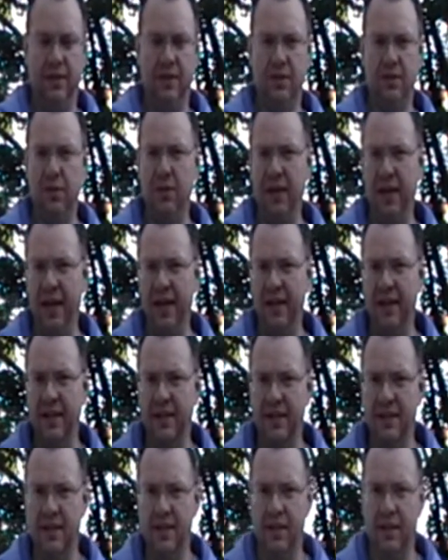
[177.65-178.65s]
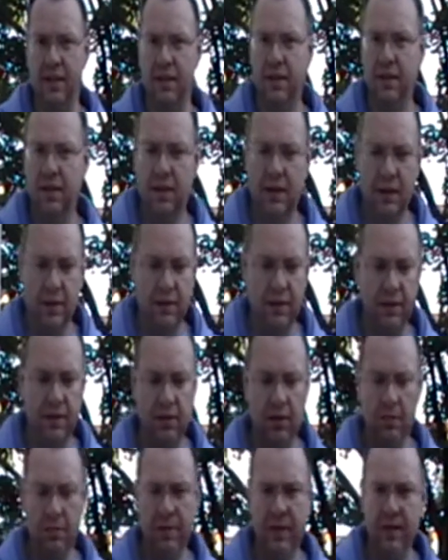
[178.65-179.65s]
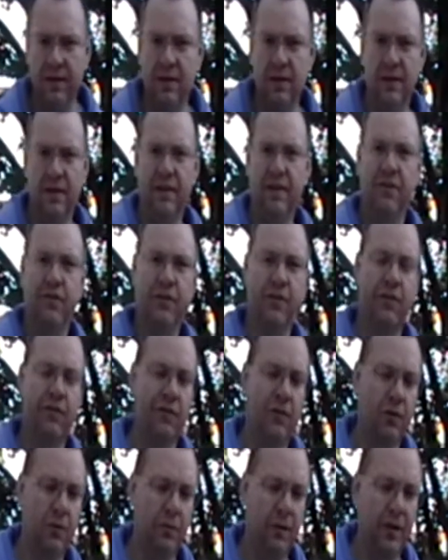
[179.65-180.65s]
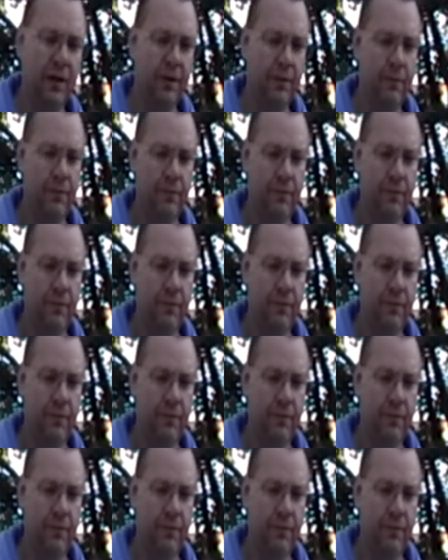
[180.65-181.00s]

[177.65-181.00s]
So yeah, it's a little bit different for me.